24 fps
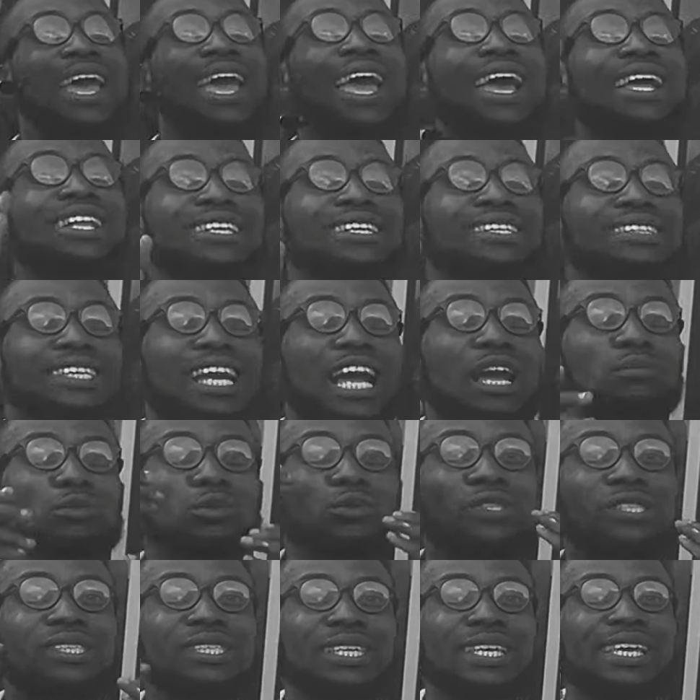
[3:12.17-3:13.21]
Anytime
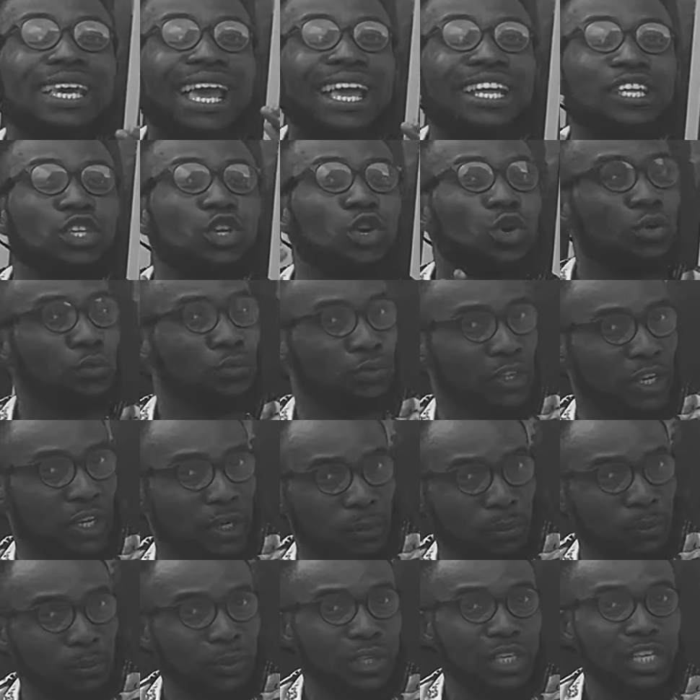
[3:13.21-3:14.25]
you see any of
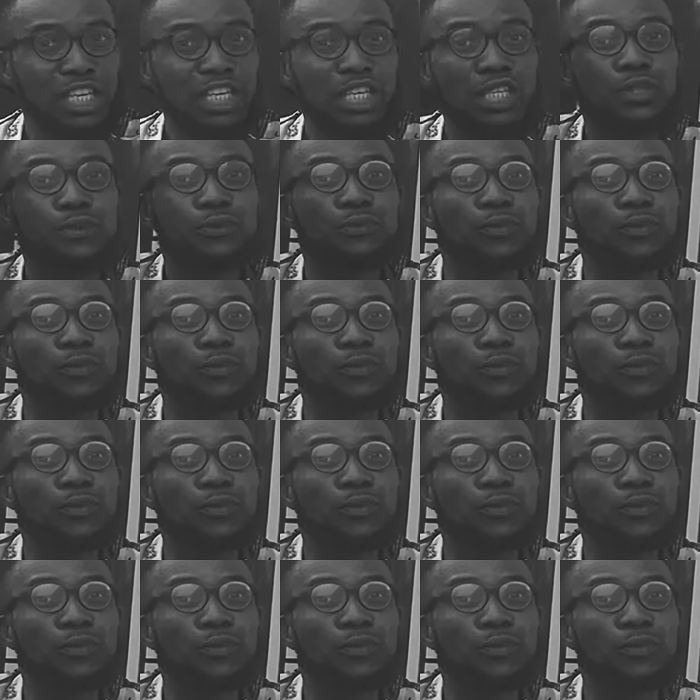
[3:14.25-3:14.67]
them, it